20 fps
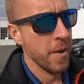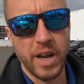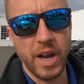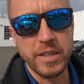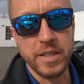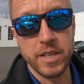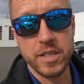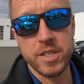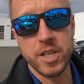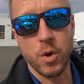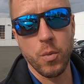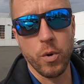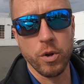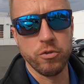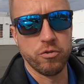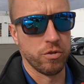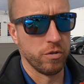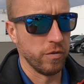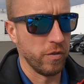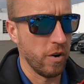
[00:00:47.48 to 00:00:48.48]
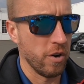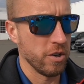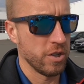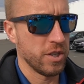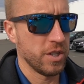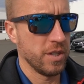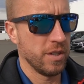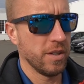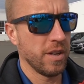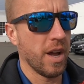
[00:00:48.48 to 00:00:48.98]
I did sell one
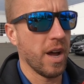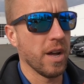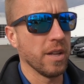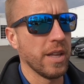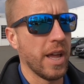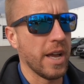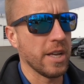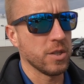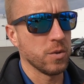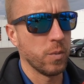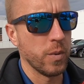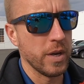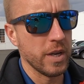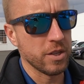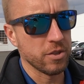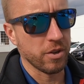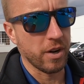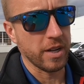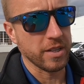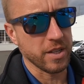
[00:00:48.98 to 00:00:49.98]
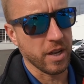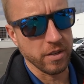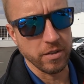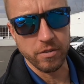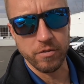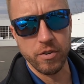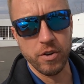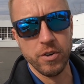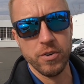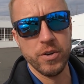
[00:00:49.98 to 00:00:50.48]
Traverse uh, last week, so that's on
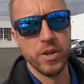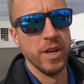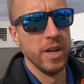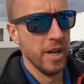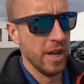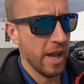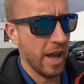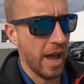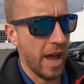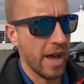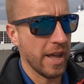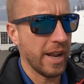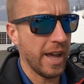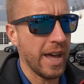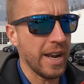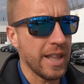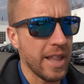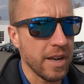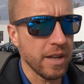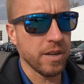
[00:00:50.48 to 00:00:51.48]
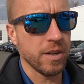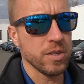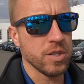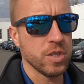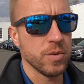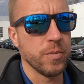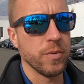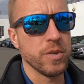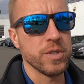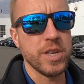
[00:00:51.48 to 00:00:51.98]
the road. And I had a lot of
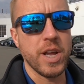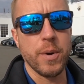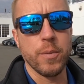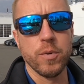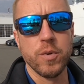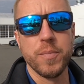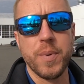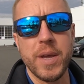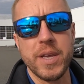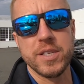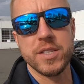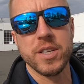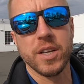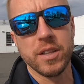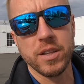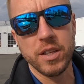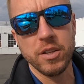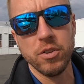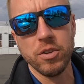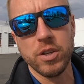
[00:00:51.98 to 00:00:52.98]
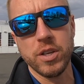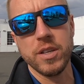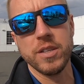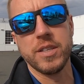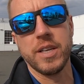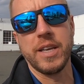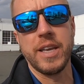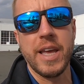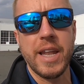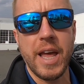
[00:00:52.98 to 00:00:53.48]
customers that were basically looking
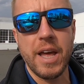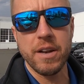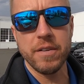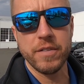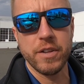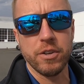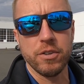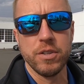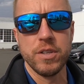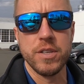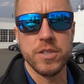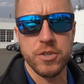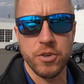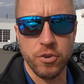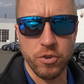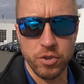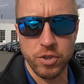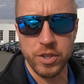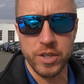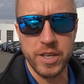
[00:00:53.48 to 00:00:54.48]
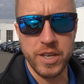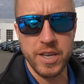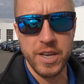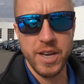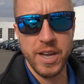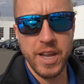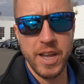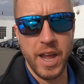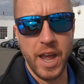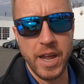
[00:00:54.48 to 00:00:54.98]
to get out of their lease early
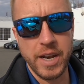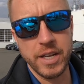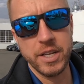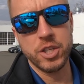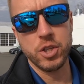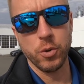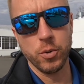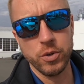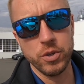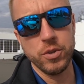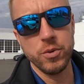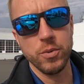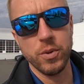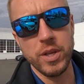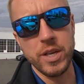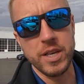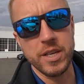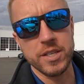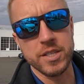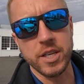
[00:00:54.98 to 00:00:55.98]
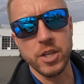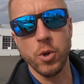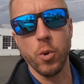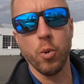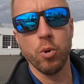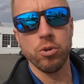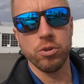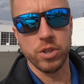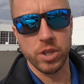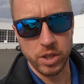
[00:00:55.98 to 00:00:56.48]
and into a new lease in
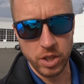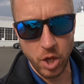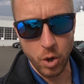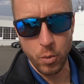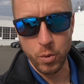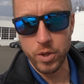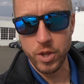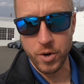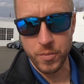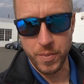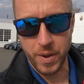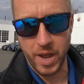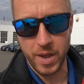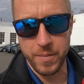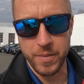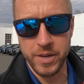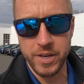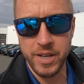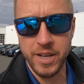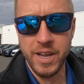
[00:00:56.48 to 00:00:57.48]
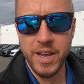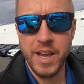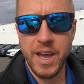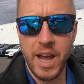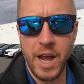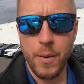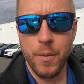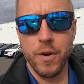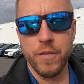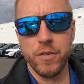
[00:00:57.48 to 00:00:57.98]
order to lower their payment.
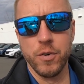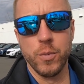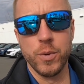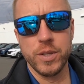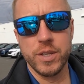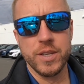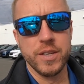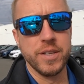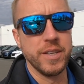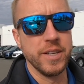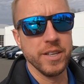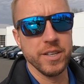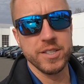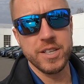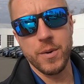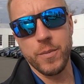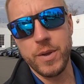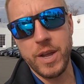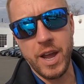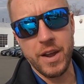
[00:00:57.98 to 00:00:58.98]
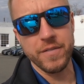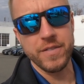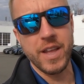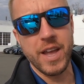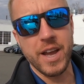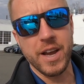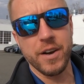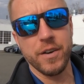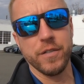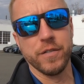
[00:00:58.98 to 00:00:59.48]
However, with the deals that we have
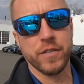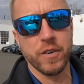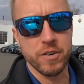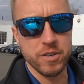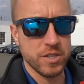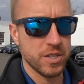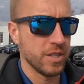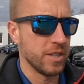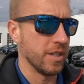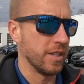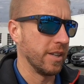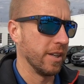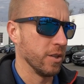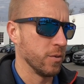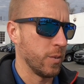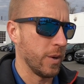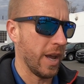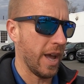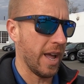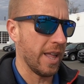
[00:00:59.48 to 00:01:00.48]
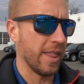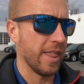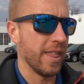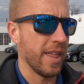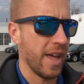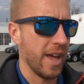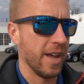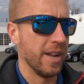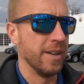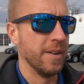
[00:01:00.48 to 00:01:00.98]
now versus the deals we had
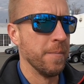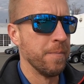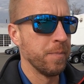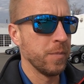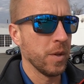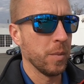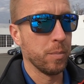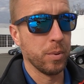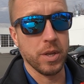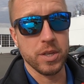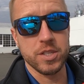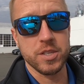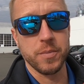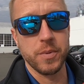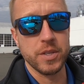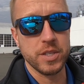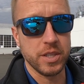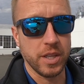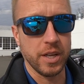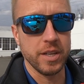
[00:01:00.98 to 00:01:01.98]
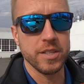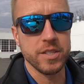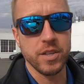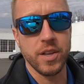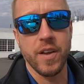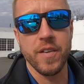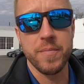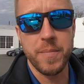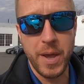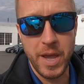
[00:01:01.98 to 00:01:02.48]
then, plus some of these clients
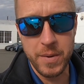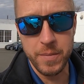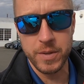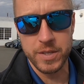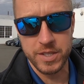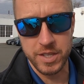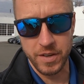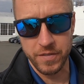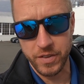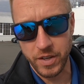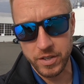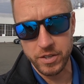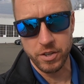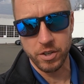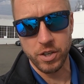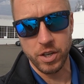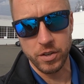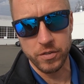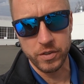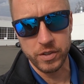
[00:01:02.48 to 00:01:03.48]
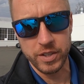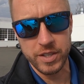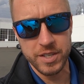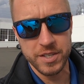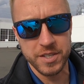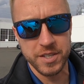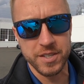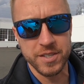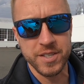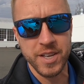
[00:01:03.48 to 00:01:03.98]
still have payments left on their current
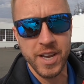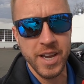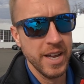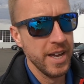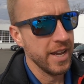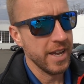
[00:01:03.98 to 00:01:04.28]
leases,